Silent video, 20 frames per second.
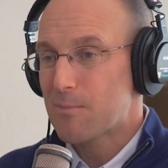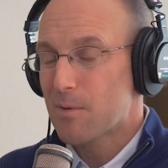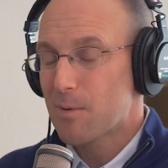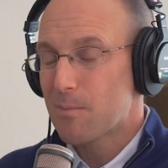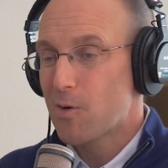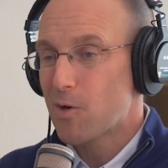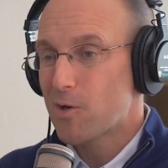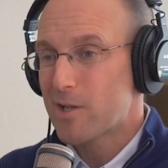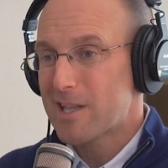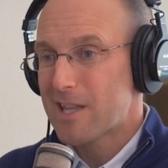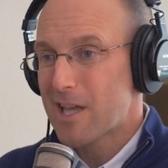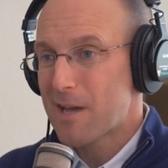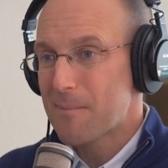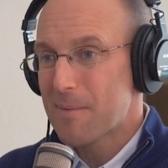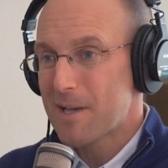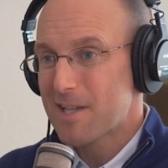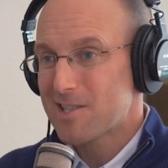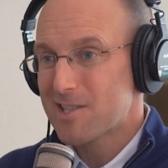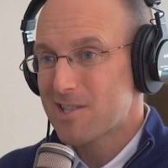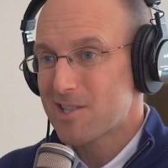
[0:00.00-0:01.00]
promoting that
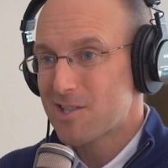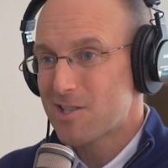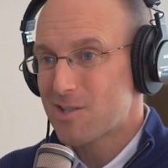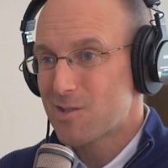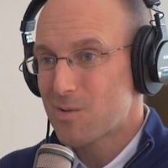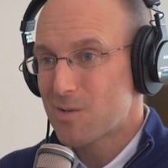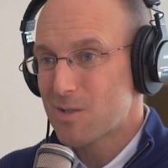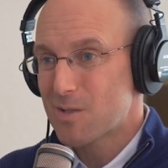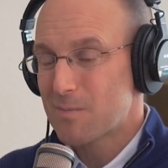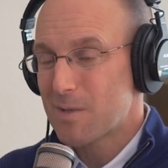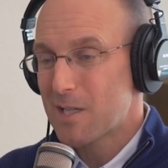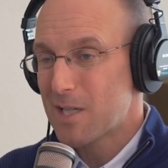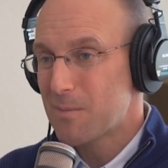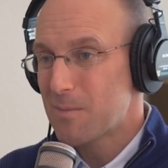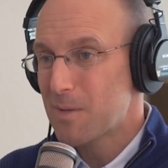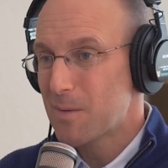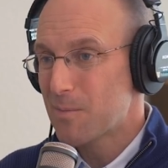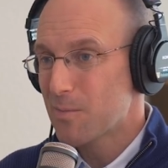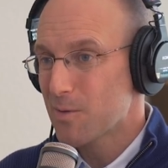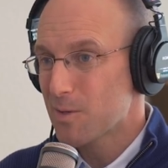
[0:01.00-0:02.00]
message to as many
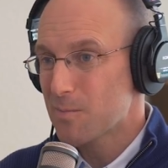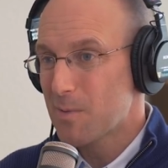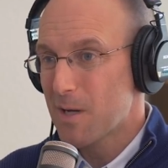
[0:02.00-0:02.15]
people as